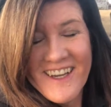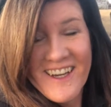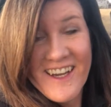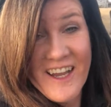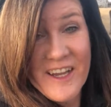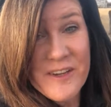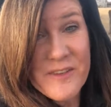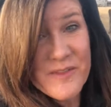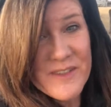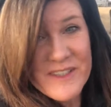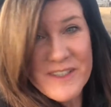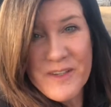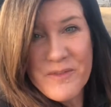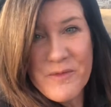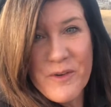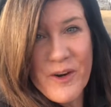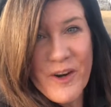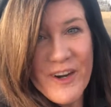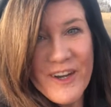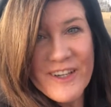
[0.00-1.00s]
I could be
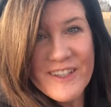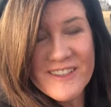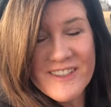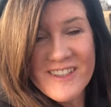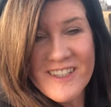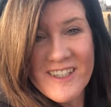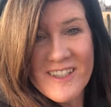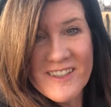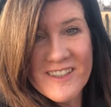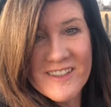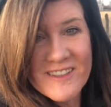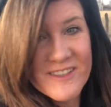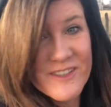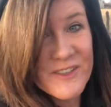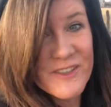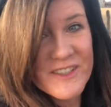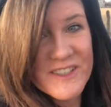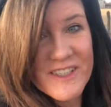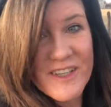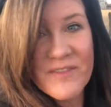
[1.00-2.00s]
somewhere else,
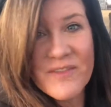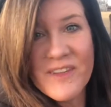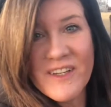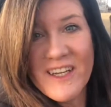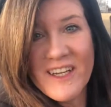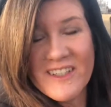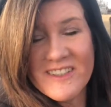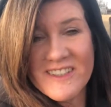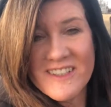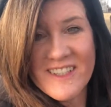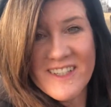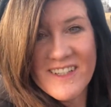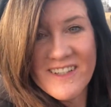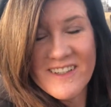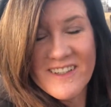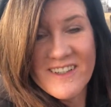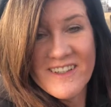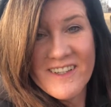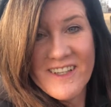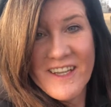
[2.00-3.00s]
doing something else.
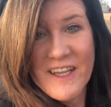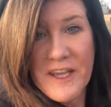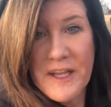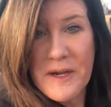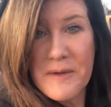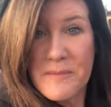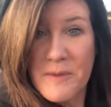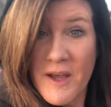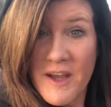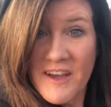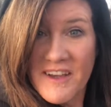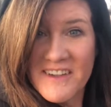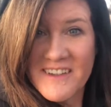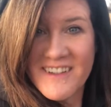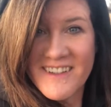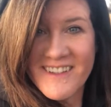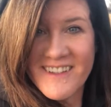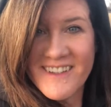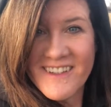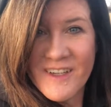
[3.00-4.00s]
And I'm not.
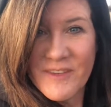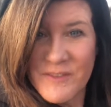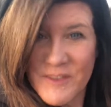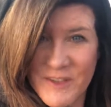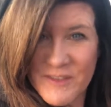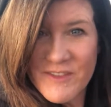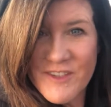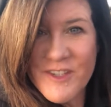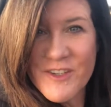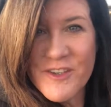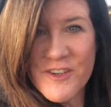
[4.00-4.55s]
I'm living the